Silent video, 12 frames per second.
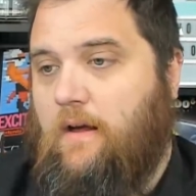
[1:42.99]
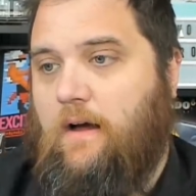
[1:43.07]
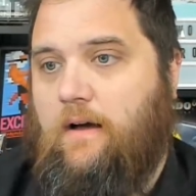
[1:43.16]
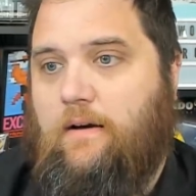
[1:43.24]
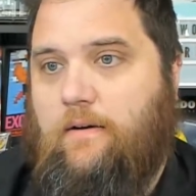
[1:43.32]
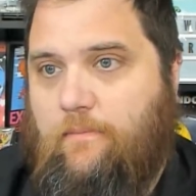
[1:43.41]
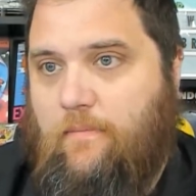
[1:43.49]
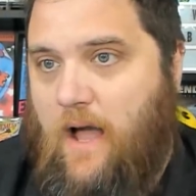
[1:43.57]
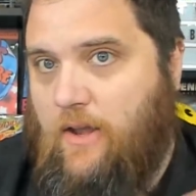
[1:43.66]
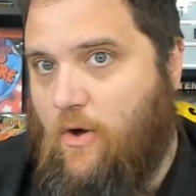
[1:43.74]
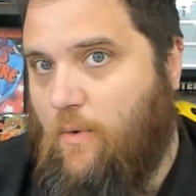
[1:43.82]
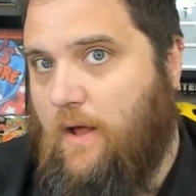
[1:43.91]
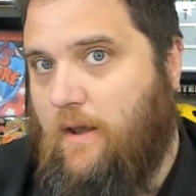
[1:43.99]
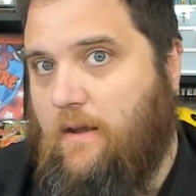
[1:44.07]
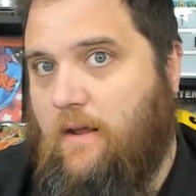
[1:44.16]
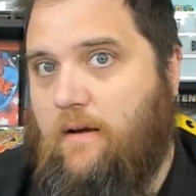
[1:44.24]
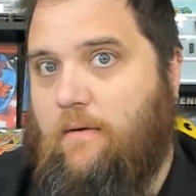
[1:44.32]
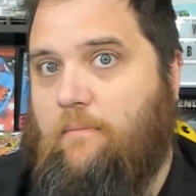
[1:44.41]
Um, I know what
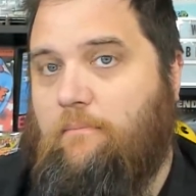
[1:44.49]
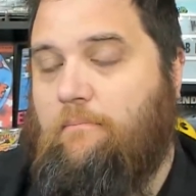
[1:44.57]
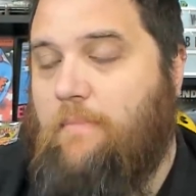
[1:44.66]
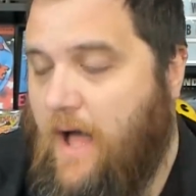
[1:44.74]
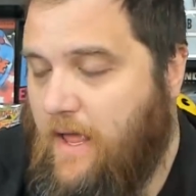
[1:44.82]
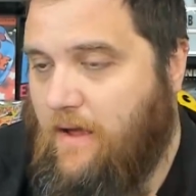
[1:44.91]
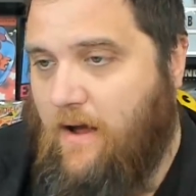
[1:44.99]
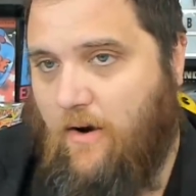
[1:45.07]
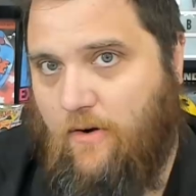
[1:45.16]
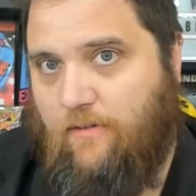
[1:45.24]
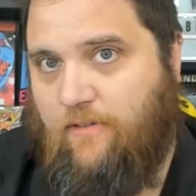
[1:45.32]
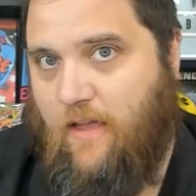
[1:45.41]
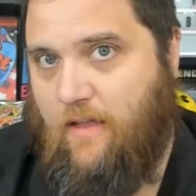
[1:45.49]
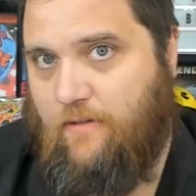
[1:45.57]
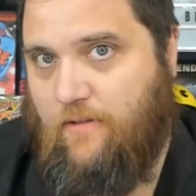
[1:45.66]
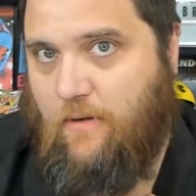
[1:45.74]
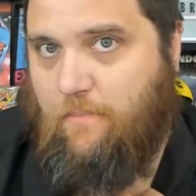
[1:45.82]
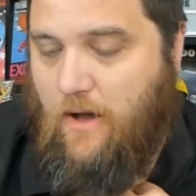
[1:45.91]
my heart
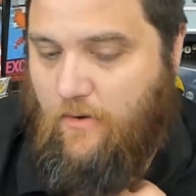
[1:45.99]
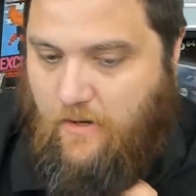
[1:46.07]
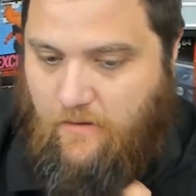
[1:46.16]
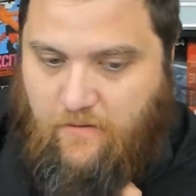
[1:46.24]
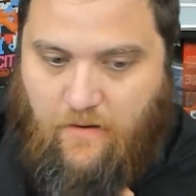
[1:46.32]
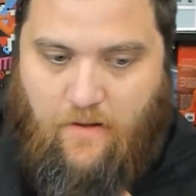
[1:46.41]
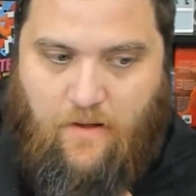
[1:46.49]
says about it,